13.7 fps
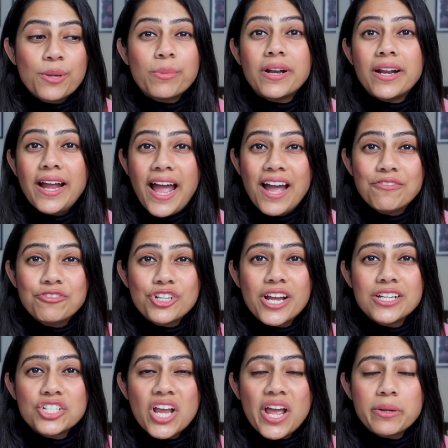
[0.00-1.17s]
but I have
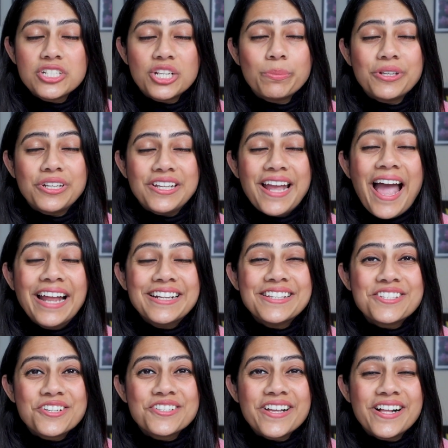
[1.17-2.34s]
tried ChatGPT and
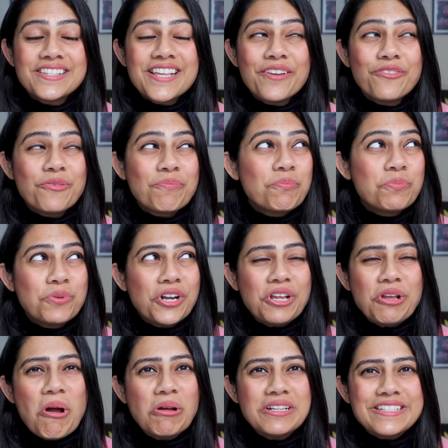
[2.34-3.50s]
its results have
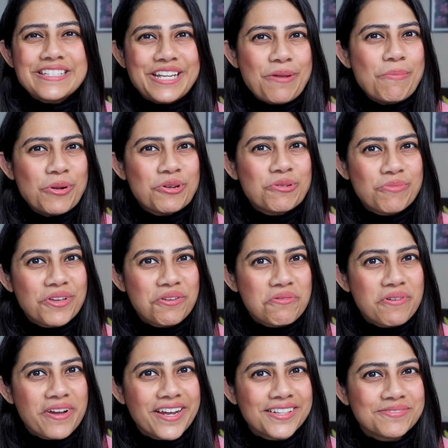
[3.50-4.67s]
pretty honestly blown me
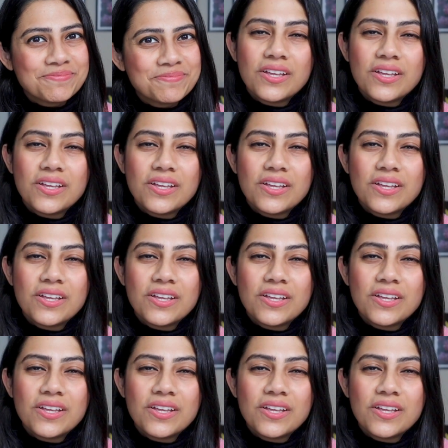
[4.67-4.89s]
away.